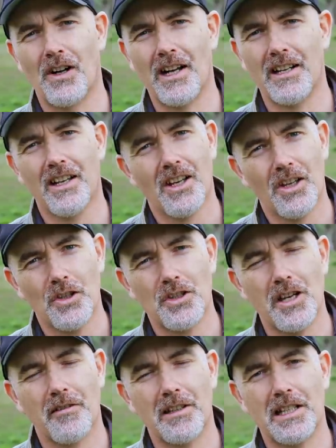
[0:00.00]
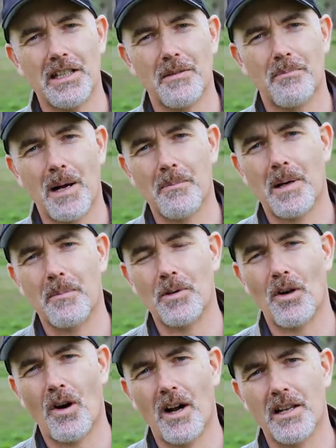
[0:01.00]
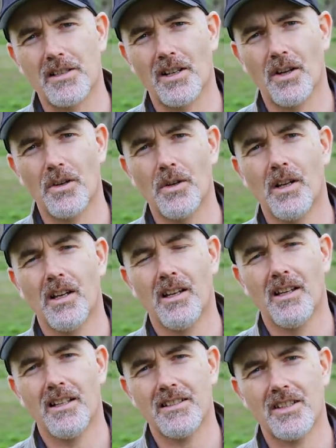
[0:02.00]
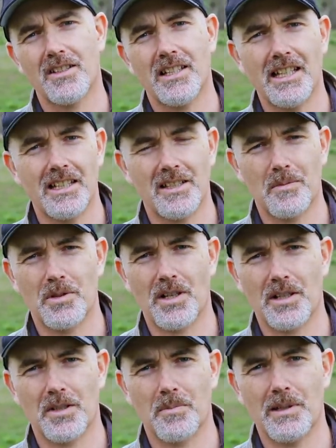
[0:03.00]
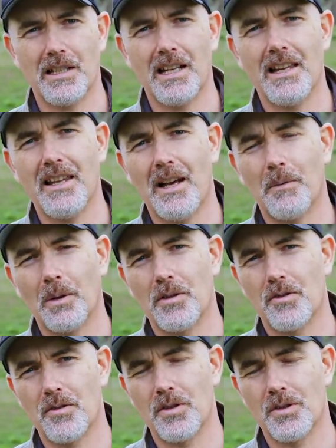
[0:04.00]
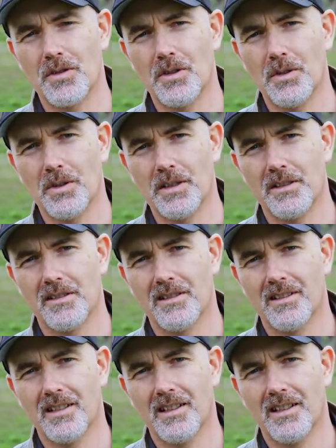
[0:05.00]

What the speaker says: light, you generally need to bump up your ISO just to get some shutter speed, and that will introduce noise.